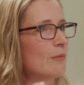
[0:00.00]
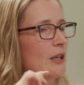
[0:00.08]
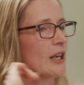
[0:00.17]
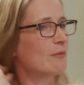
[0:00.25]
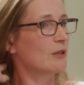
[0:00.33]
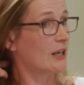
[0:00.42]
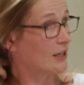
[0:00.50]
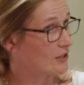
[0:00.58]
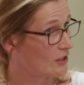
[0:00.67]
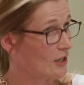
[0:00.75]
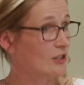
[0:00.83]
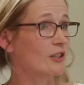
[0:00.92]
he,
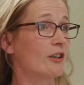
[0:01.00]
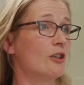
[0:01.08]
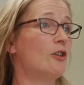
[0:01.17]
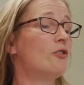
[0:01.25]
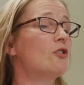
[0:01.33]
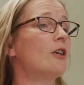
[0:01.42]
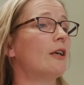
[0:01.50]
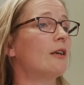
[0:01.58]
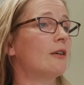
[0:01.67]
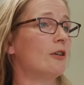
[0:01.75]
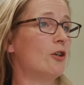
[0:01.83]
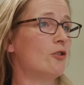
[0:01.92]
he's he's done
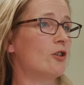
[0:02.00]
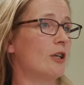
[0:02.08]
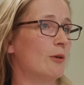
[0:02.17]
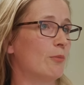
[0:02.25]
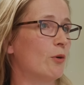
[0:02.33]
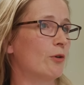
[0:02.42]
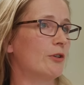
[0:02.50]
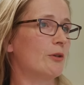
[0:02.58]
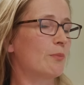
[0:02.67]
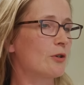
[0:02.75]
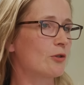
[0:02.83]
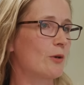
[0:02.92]
hugely hugely important
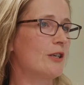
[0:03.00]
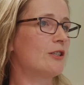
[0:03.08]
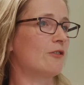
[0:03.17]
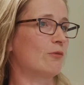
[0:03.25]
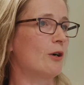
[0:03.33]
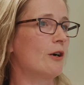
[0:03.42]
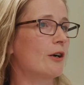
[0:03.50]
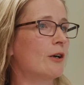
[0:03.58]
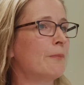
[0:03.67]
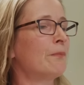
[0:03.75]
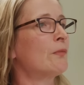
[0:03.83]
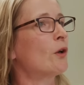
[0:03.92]
and persuasive work
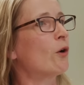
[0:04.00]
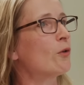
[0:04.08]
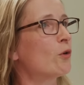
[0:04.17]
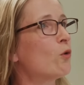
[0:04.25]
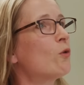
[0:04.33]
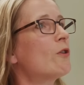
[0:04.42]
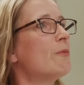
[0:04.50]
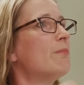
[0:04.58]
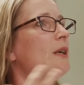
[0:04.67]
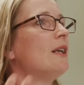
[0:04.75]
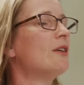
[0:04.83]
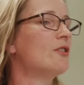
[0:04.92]
on all the
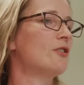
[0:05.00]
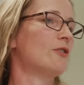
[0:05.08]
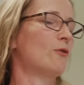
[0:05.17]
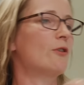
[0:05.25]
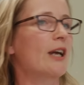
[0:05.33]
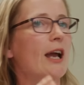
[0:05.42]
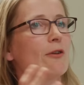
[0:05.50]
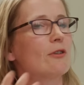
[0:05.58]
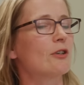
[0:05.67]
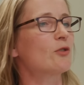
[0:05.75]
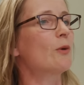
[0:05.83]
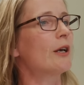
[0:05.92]
millions, all the
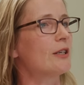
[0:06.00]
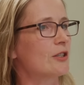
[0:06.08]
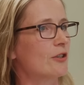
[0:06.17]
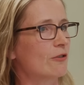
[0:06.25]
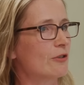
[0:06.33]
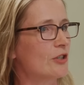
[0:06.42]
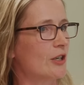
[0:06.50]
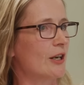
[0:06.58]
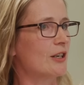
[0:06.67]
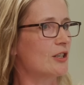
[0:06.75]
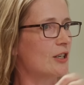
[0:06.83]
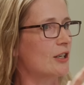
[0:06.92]
countless ways that
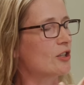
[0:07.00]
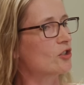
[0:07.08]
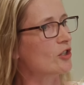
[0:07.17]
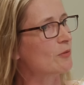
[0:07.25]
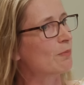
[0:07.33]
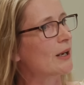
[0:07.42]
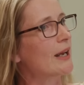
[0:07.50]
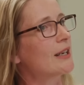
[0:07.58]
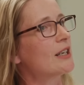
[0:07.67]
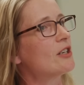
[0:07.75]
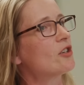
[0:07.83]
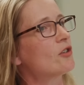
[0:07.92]
Christianity has just
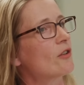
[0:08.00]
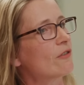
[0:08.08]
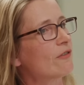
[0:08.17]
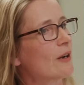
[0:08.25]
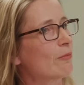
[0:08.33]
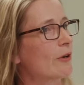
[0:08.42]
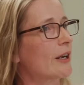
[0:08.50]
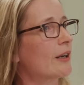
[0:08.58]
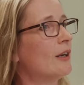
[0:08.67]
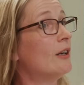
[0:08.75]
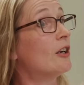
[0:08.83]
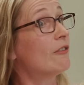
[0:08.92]
bled into the
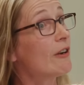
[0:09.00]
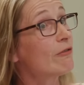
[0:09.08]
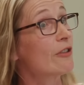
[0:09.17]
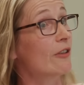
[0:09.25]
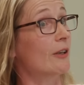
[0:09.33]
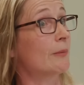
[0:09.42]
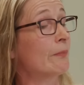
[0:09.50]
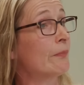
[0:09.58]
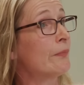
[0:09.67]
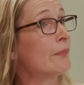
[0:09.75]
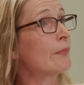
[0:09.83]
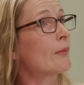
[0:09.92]
fabric of everything.
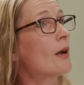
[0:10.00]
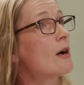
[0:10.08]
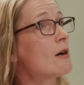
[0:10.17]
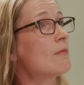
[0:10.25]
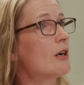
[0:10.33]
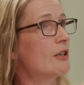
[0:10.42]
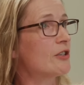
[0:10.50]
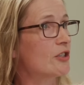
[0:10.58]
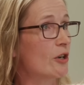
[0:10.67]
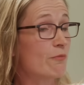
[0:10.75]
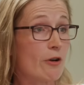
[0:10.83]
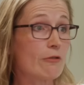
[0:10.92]
Yeah. Um, and
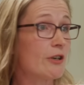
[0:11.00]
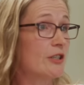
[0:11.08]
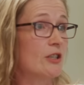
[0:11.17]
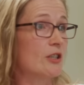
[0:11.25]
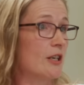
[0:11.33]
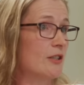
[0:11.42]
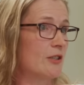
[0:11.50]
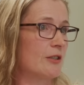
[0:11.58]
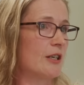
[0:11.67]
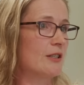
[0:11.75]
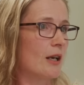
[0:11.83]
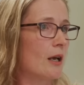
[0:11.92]
and progress is, is
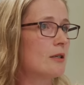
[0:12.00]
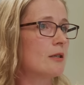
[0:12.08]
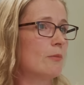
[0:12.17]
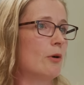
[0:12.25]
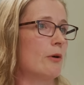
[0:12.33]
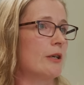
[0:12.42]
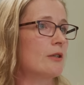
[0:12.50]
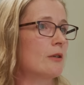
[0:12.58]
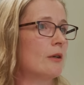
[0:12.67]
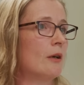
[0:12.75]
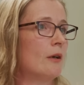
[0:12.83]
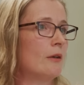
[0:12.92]
is a case in point